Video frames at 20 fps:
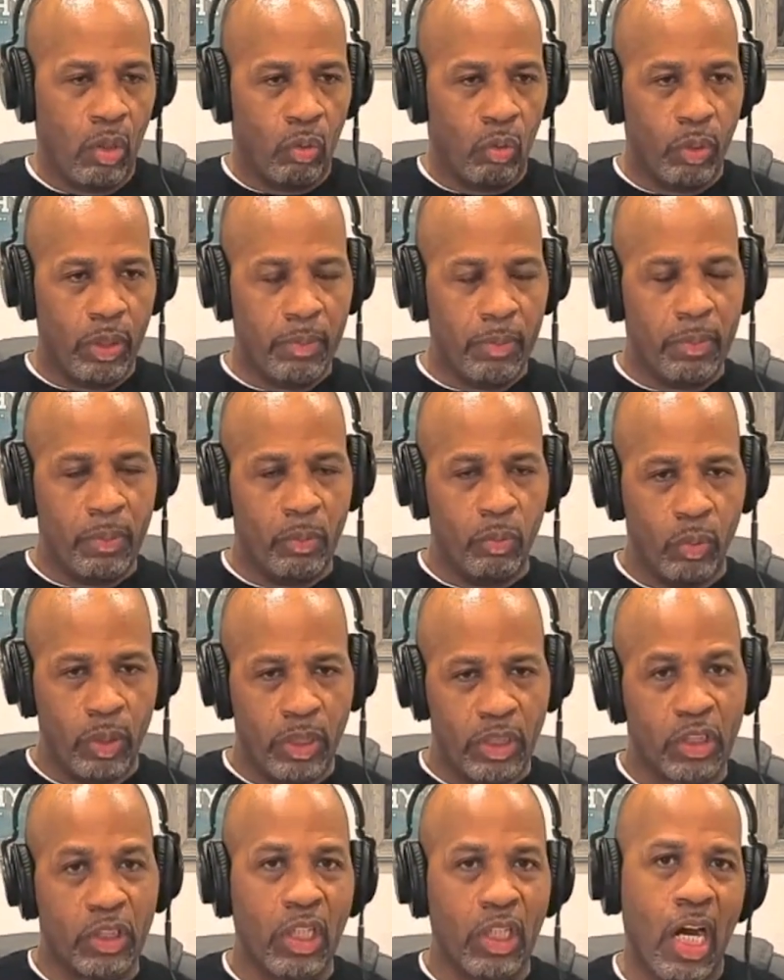
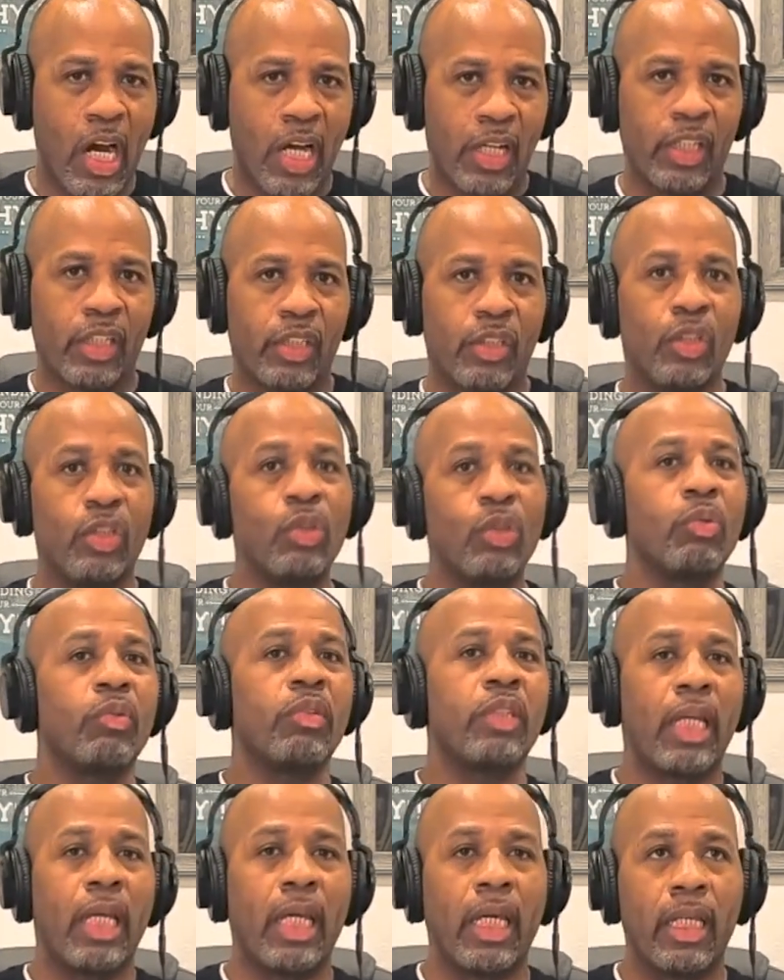we start a new
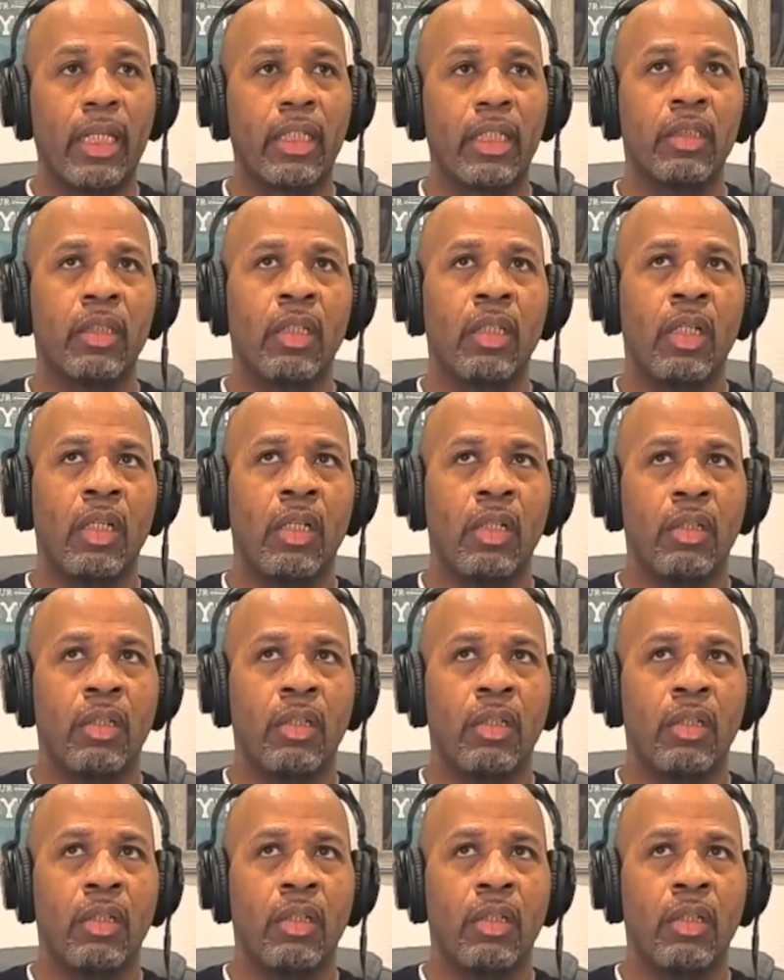thing